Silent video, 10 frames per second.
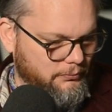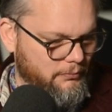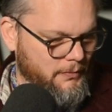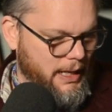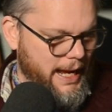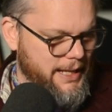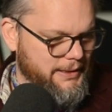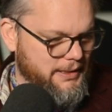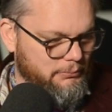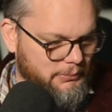Had
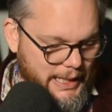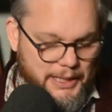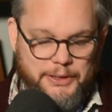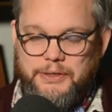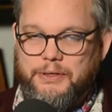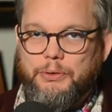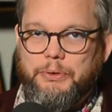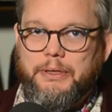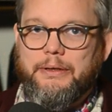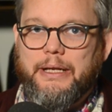some layers to
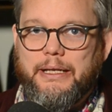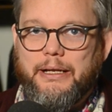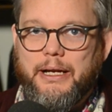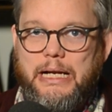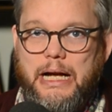it that uh,